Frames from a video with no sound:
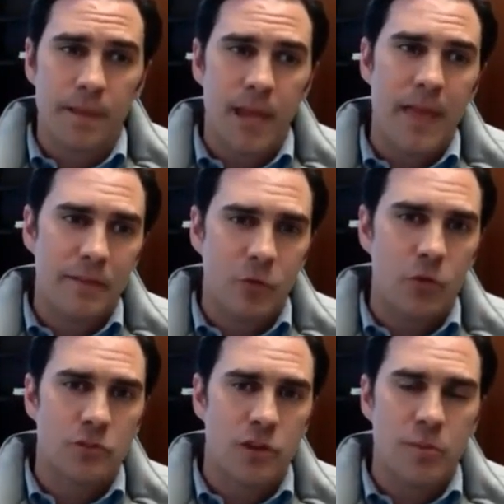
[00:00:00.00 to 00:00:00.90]
And then, of
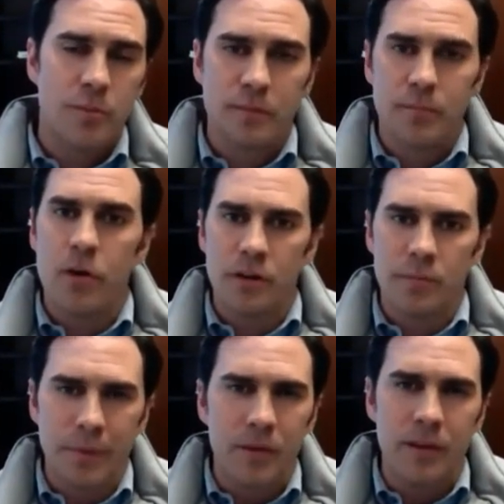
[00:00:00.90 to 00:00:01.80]
course, talk about the
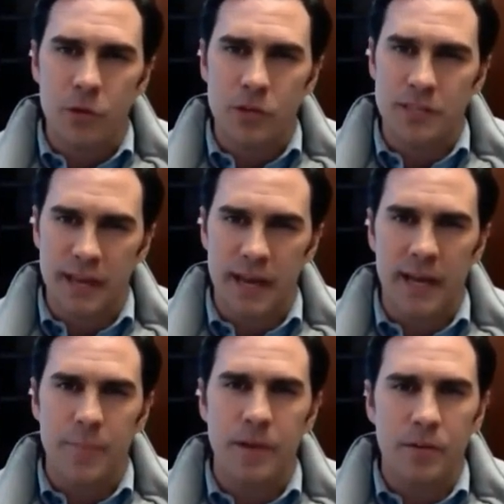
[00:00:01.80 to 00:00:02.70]
marketability of what you
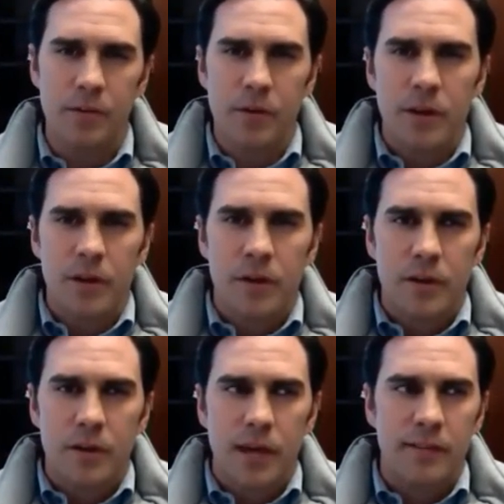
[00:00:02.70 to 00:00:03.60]
got. I mean,
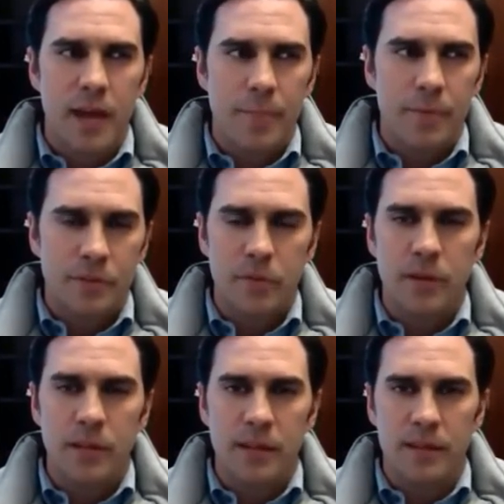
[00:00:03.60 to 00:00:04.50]
it's an
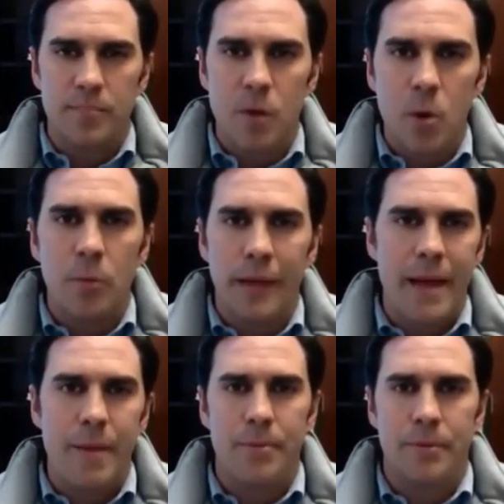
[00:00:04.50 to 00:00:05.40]
opportunity in the mobile
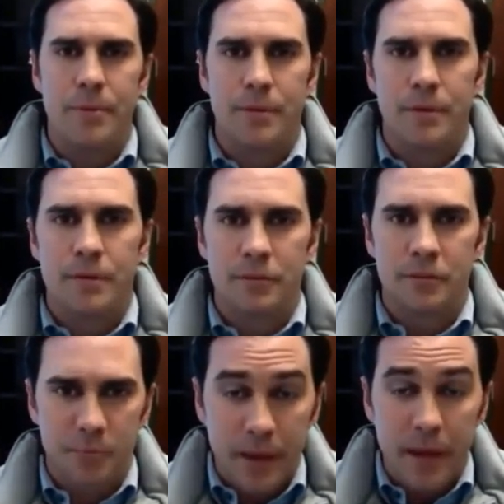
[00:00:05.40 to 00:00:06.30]
app
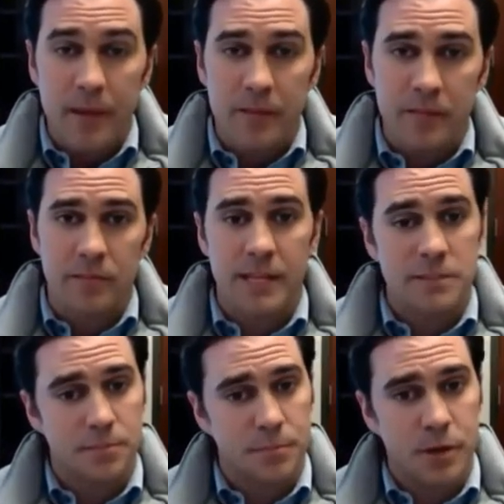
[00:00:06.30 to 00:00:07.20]
space.
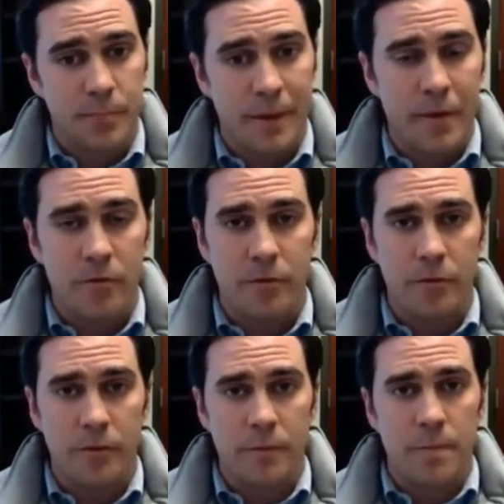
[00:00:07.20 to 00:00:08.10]
That's pretty
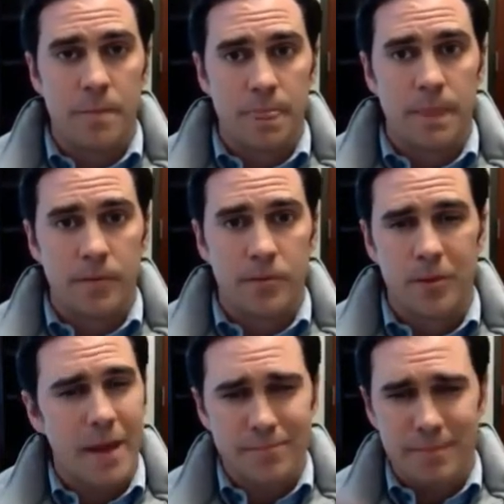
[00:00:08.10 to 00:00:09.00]
powerful.
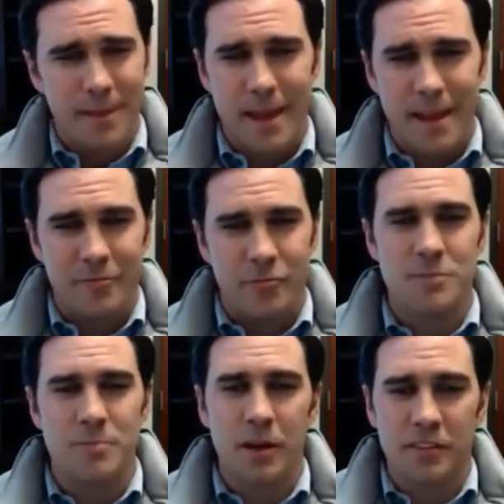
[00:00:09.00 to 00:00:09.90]
So
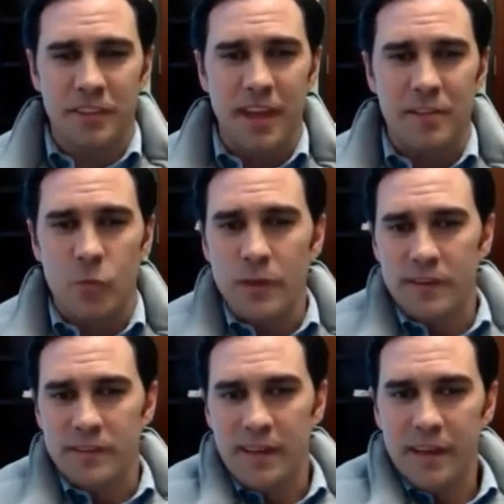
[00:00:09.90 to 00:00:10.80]
trust me, on a scale of 1
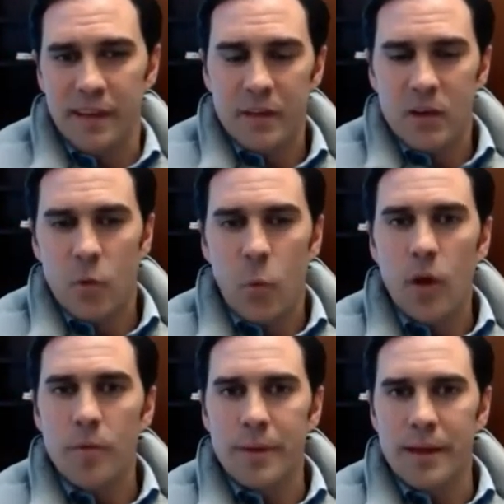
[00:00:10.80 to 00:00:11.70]
to 10,
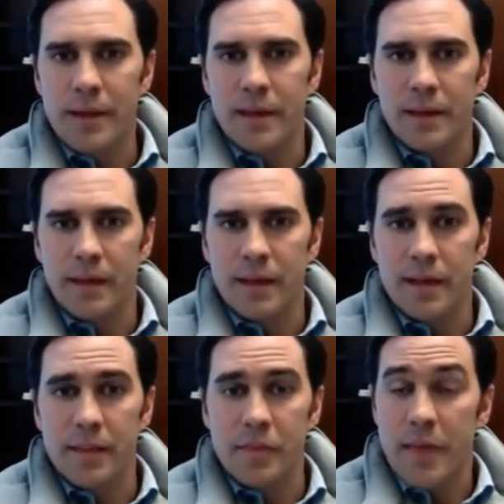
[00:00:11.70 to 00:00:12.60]
1 being
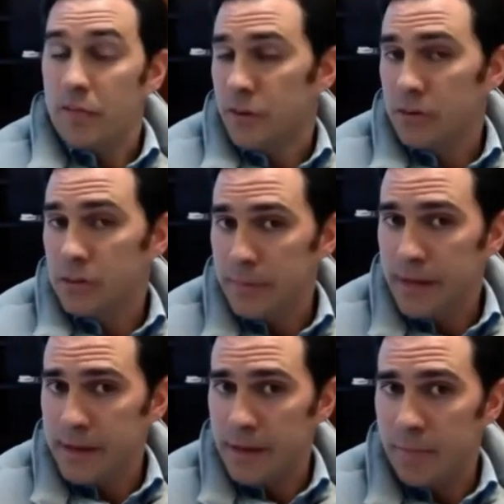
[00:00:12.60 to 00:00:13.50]
$1,000
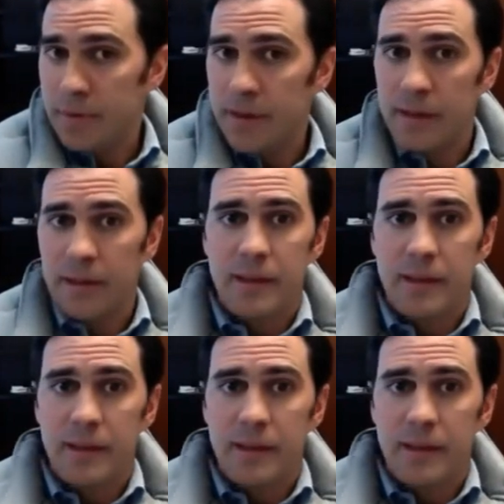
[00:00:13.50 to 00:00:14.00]
lemonade company,